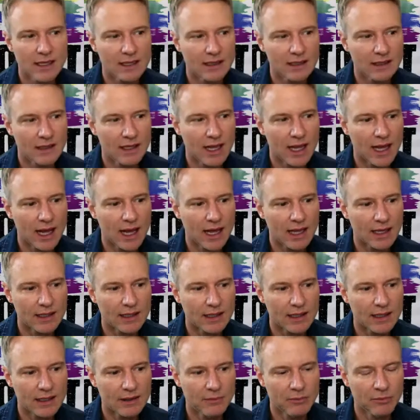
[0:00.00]
a lot,
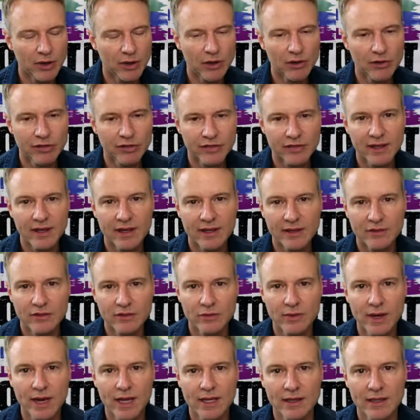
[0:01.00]
both things,
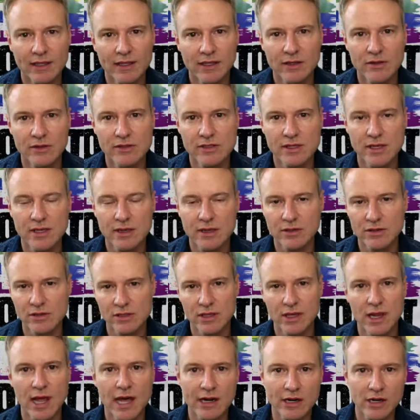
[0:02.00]
right? Like you said, there's a
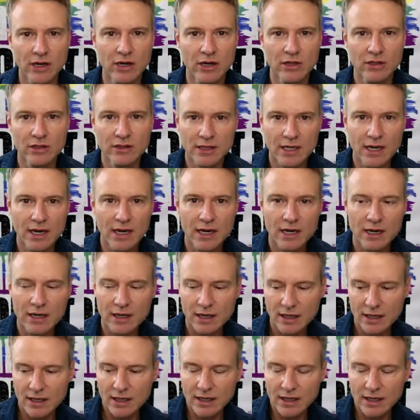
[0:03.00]
lot of hurt there.